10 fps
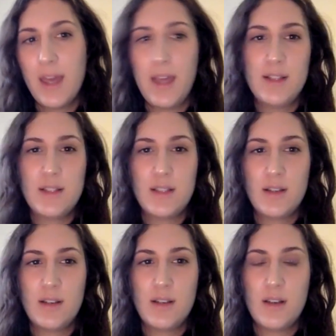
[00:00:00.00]

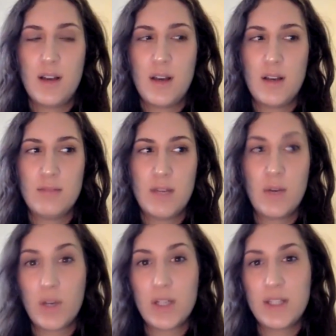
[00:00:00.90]
into an
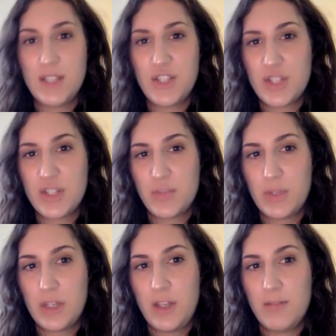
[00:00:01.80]
organization that's
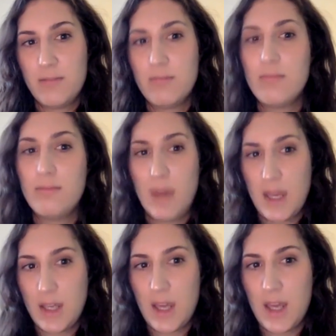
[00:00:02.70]
really
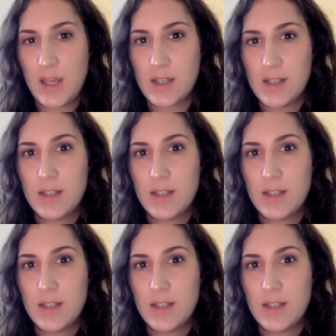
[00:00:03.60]
making